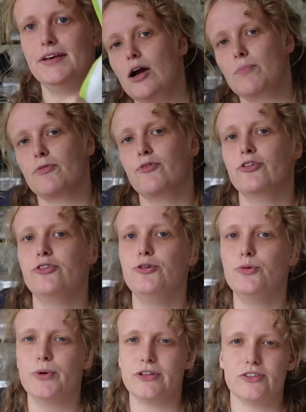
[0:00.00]
I prefer to
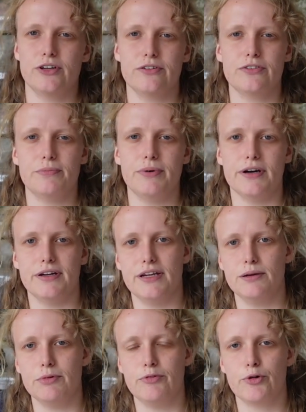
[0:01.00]
do one side of the
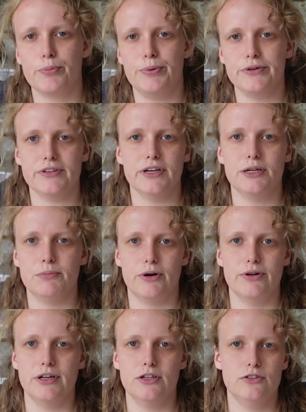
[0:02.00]
binding before putting in the
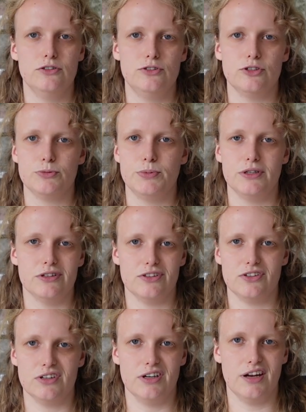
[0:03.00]
boning, just
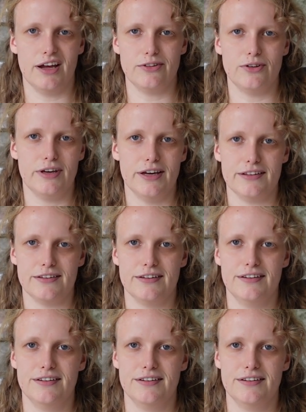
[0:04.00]
because I like to get